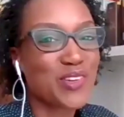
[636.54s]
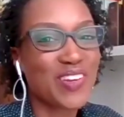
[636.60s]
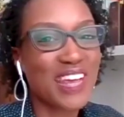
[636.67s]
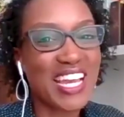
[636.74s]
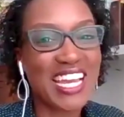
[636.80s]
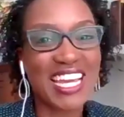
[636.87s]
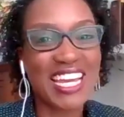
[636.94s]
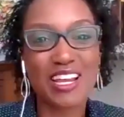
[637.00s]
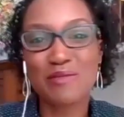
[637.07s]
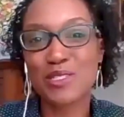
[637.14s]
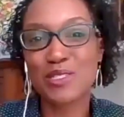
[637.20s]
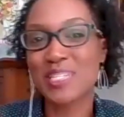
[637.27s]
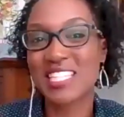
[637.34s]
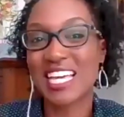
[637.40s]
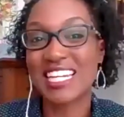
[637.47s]
great. And I'm so
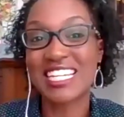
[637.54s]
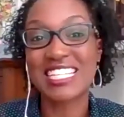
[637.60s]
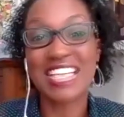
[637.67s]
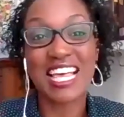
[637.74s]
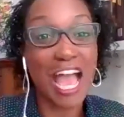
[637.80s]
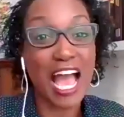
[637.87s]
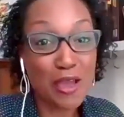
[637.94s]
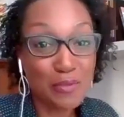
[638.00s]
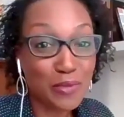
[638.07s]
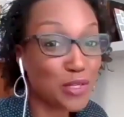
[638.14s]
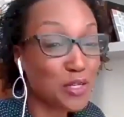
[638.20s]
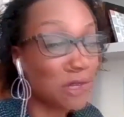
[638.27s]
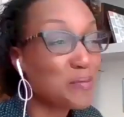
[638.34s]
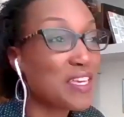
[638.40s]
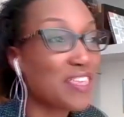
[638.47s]
excited because I'm going
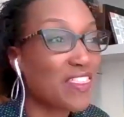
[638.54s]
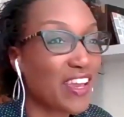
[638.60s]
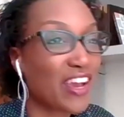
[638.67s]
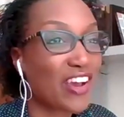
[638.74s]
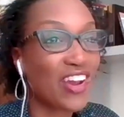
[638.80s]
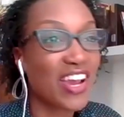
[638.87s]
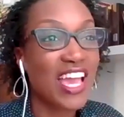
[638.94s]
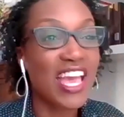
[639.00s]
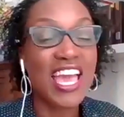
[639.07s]
to be there.